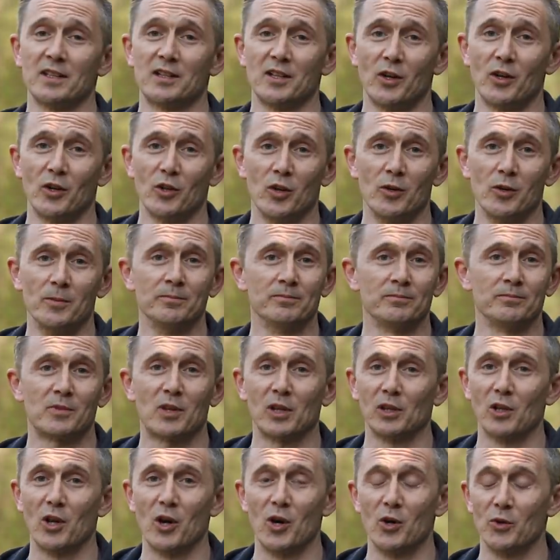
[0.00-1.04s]
Dior Homme
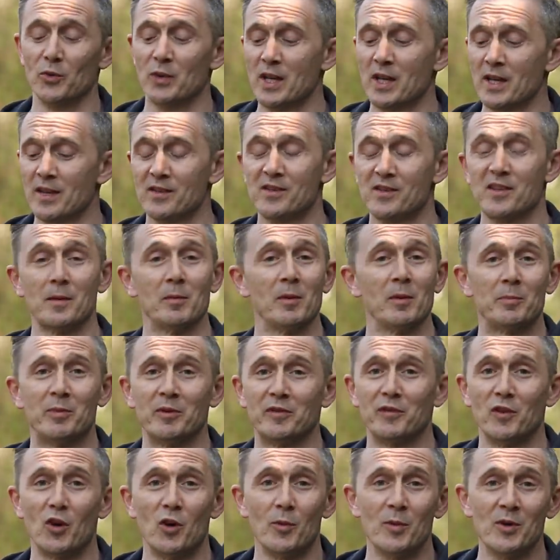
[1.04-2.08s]
Cologne, similar
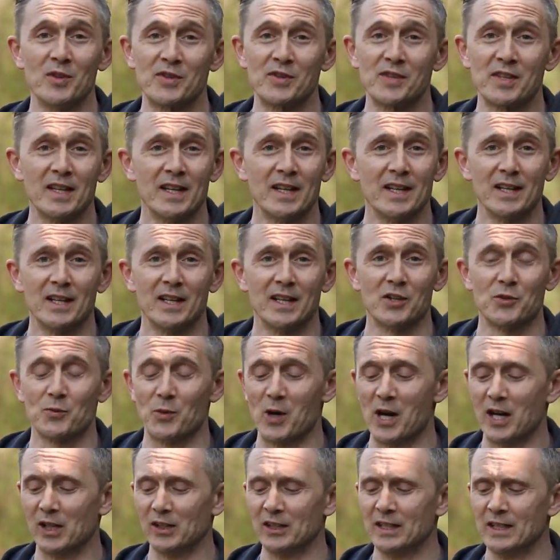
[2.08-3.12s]
performance as
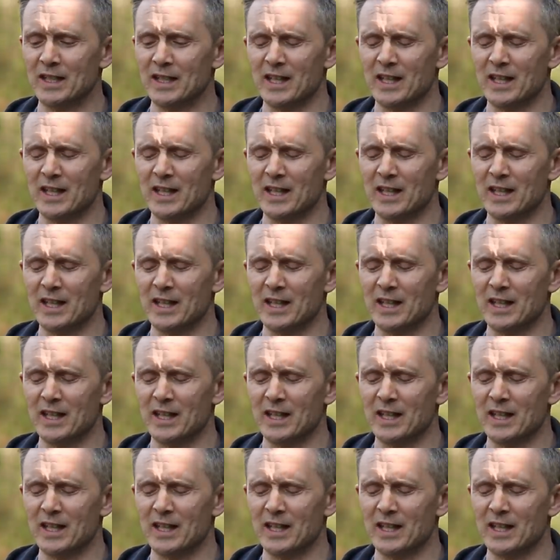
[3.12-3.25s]
well.